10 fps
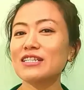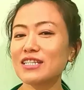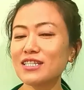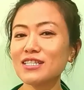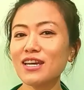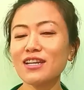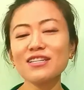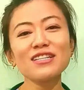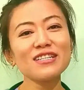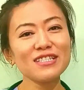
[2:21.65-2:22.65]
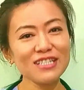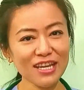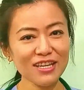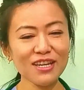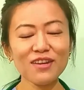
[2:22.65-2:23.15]
Till then,
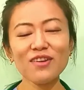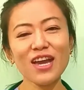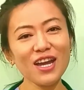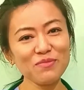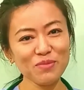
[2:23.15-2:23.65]
take care and